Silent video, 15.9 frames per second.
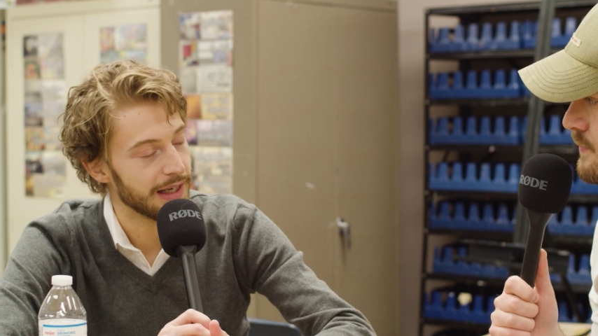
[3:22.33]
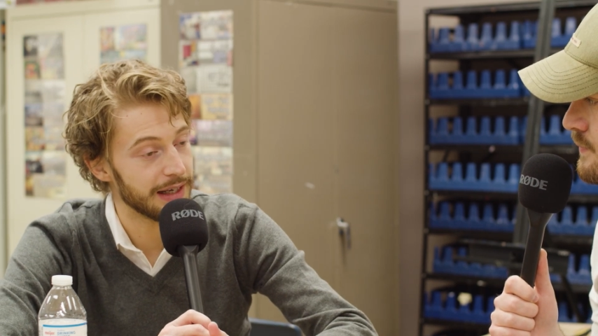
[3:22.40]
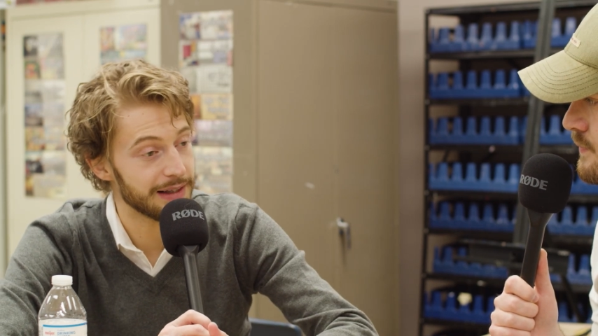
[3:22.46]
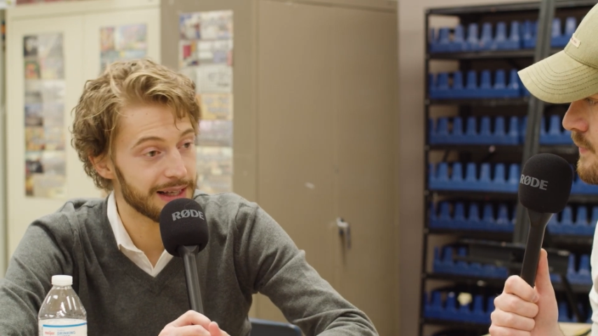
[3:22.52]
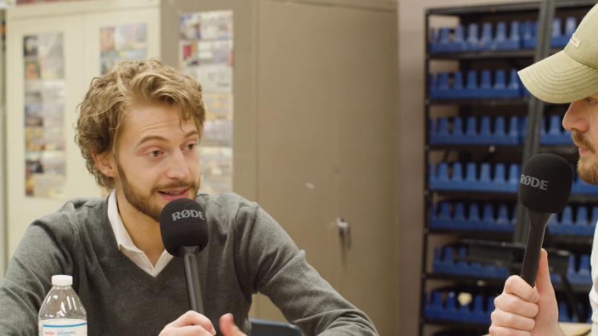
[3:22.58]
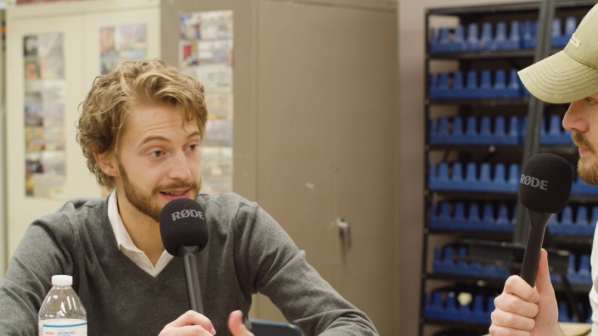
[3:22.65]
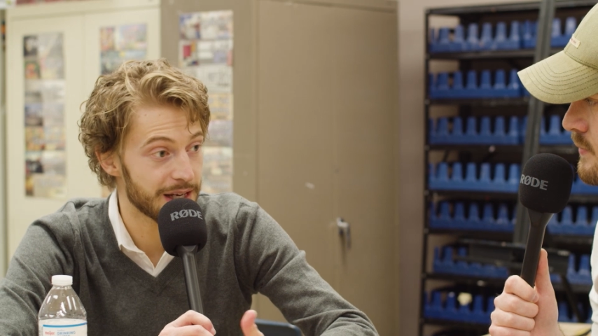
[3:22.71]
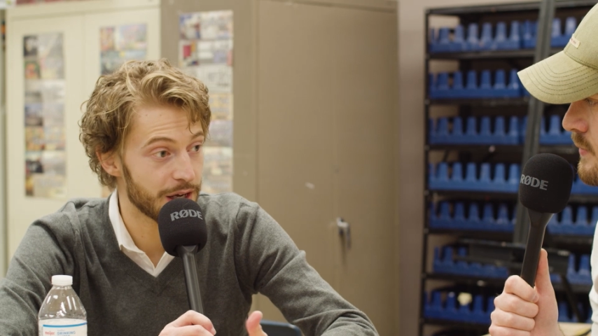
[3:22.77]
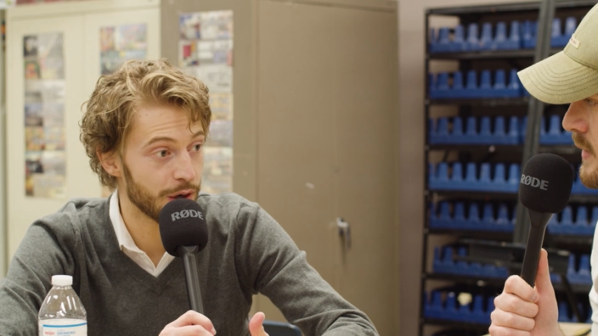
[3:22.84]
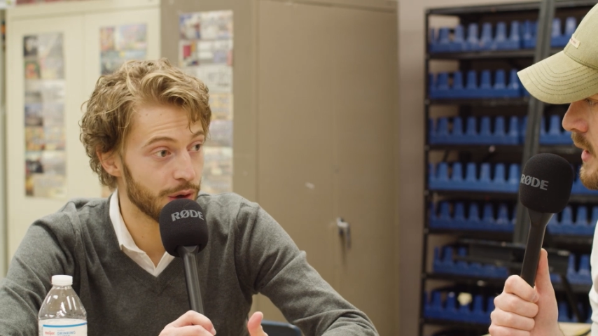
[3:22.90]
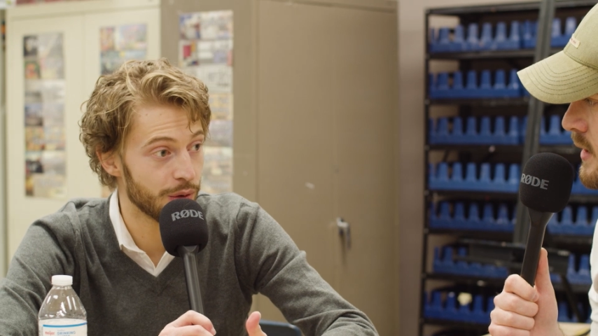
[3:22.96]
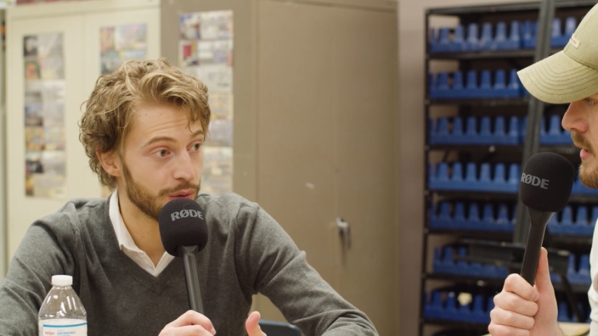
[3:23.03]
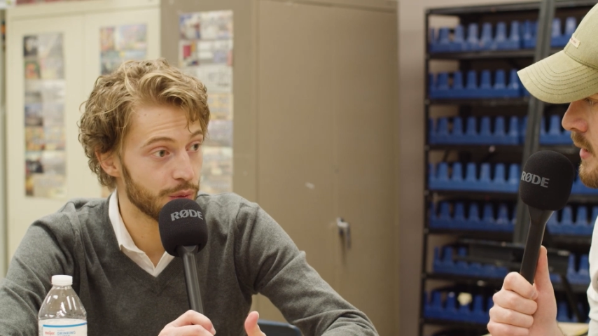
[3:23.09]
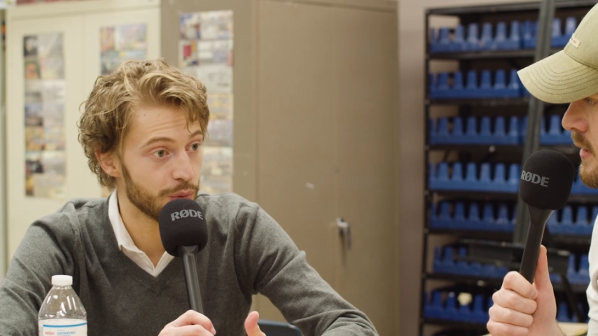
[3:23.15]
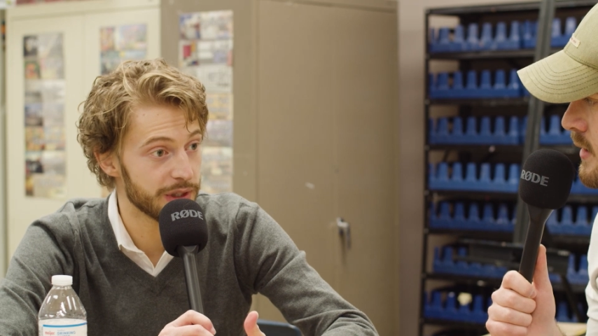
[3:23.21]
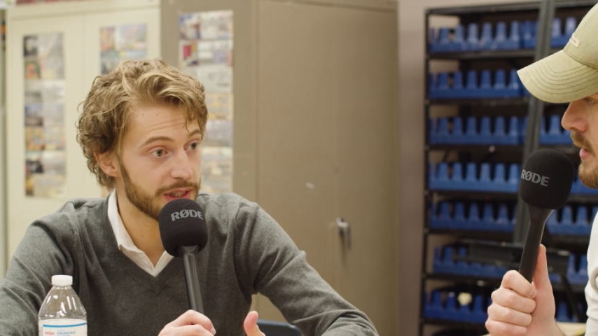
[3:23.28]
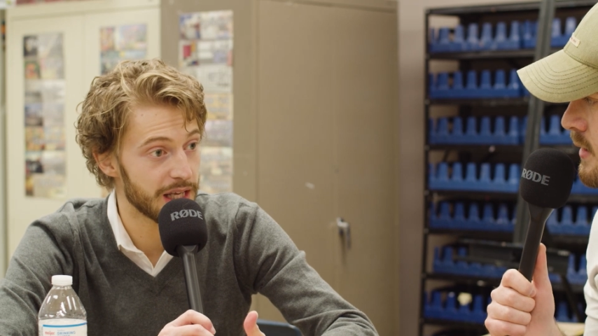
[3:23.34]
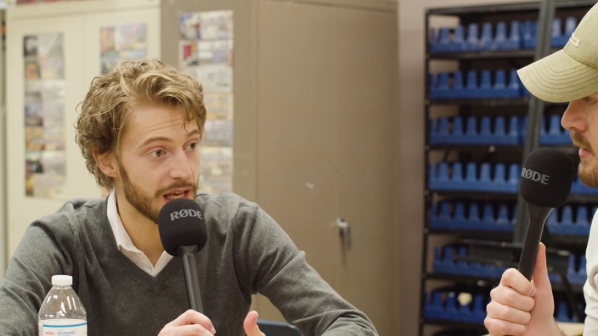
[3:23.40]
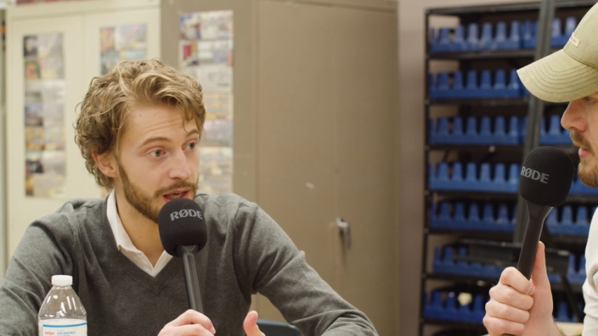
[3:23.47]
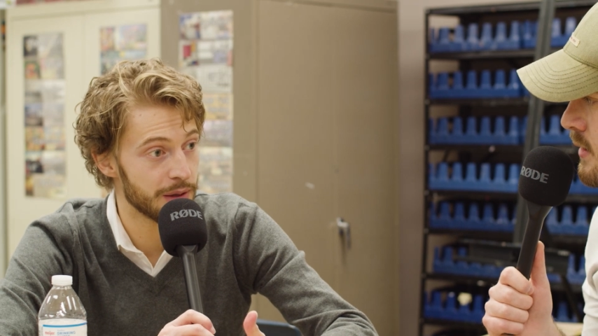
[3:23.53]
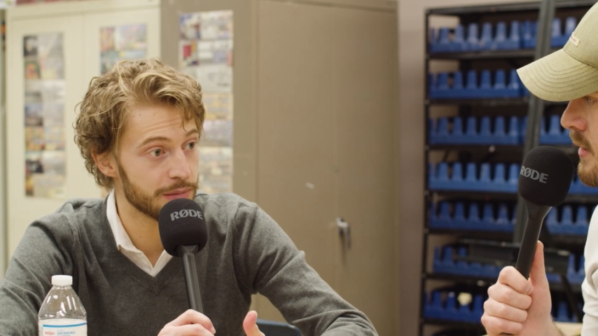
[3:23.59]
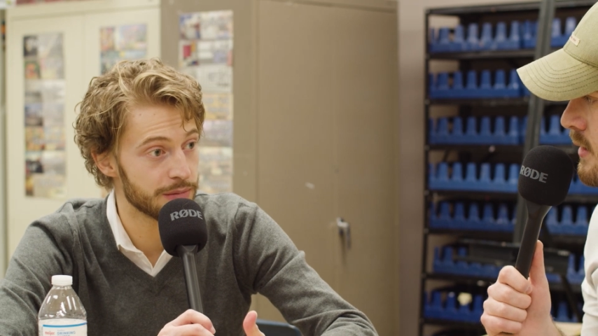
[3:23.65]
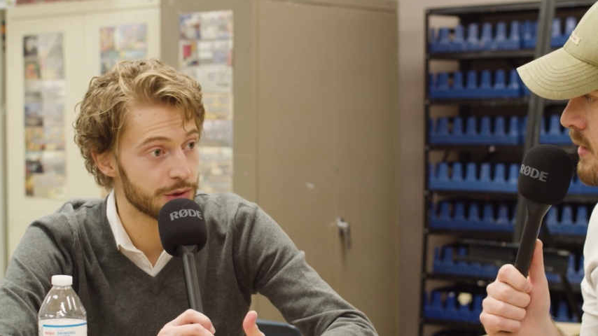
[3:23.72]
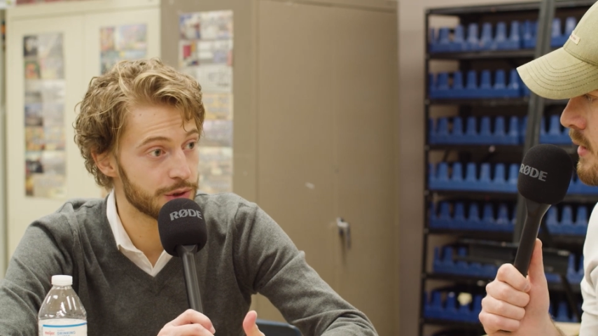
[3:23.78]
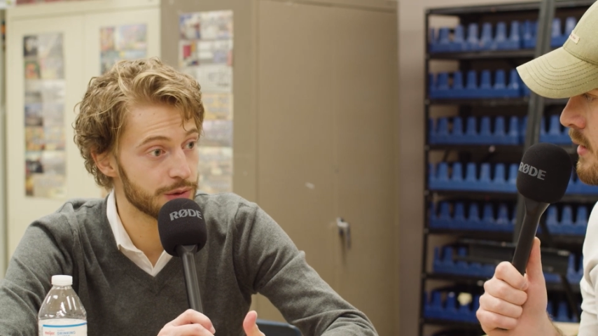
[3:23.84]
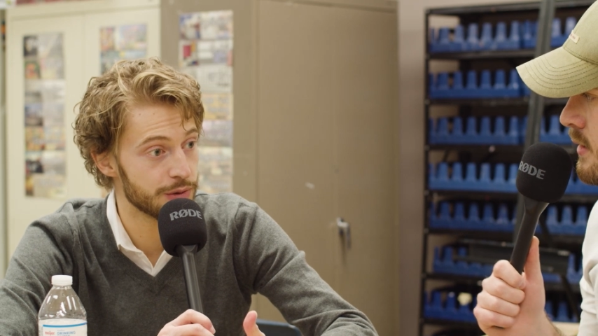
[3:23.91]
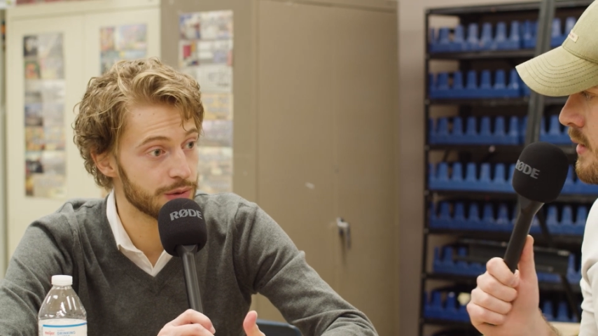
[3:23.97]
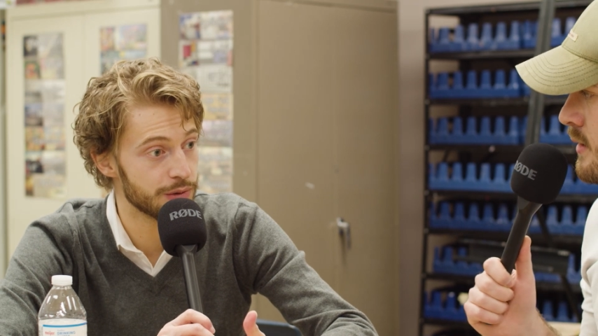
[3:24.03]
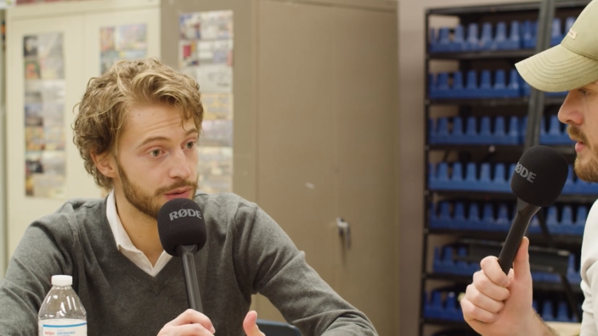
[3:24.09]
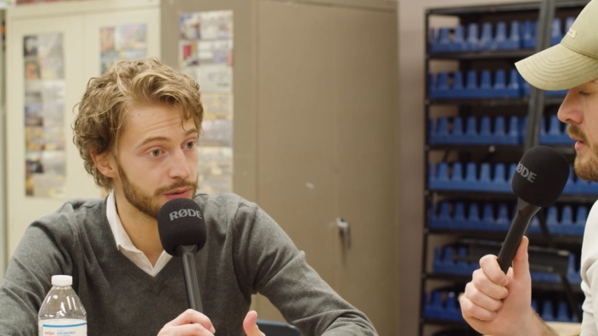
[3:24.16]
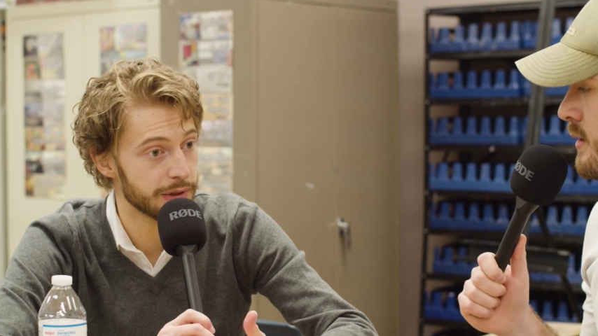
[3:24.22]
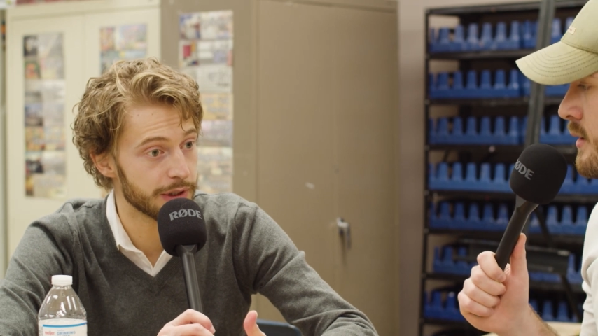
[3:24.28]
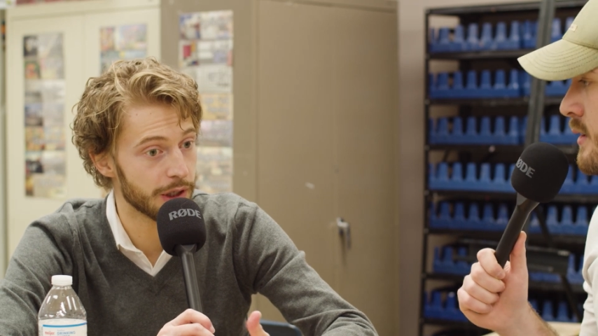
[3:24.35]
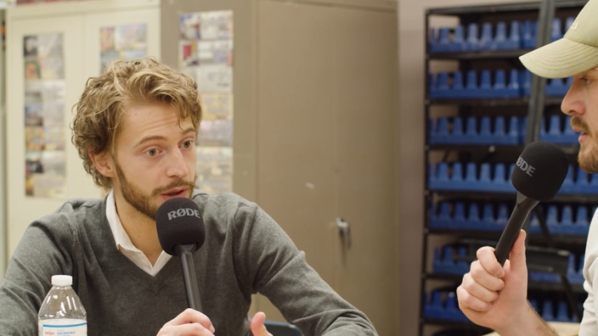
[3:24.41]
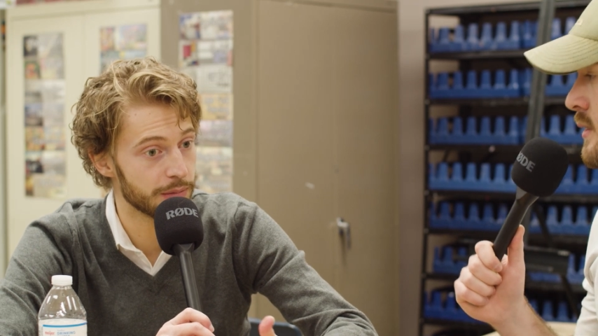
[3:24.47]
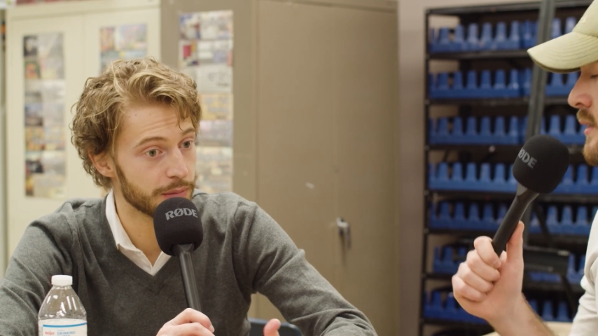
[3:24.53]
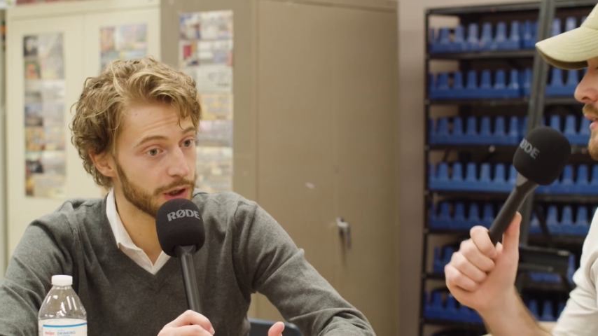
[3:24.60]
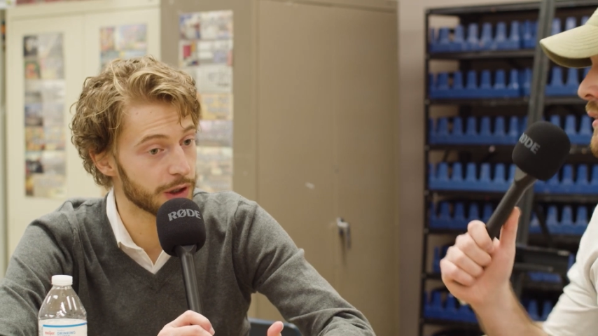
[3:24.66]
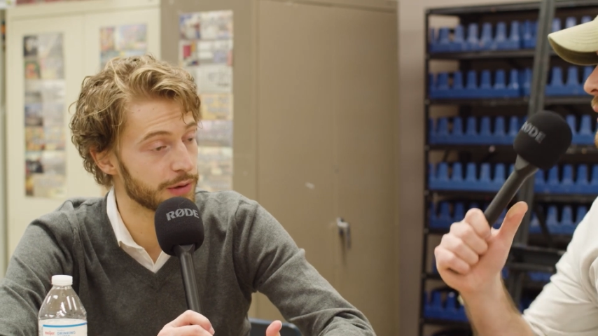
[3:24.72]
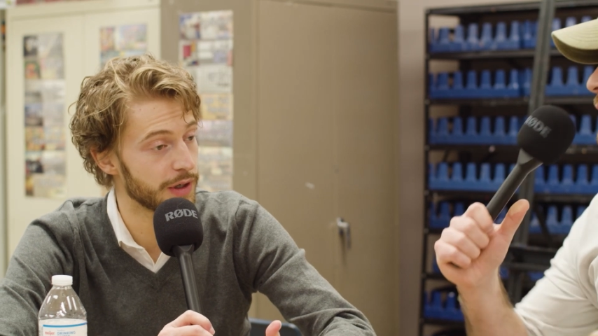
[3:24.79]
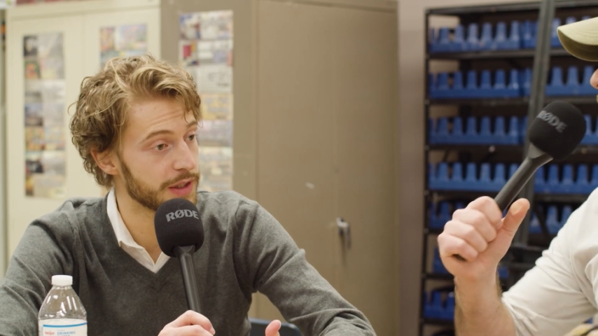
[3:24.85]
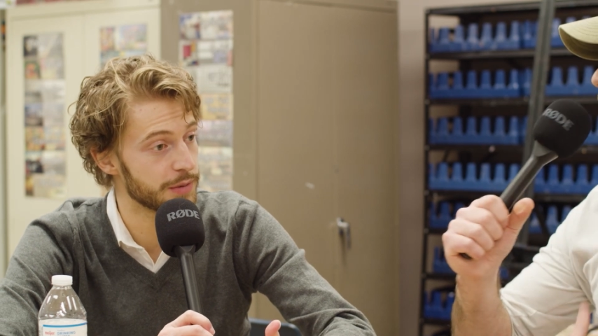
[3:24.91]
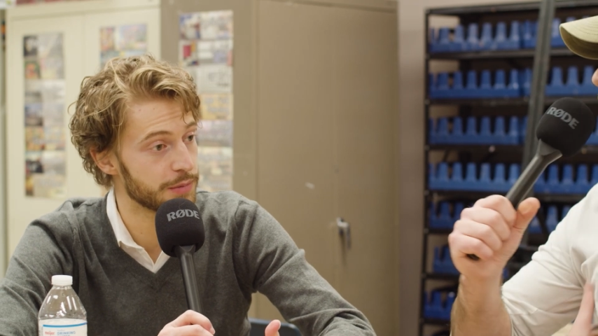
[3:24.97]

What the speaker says: And that's how we came to, Mark Rodney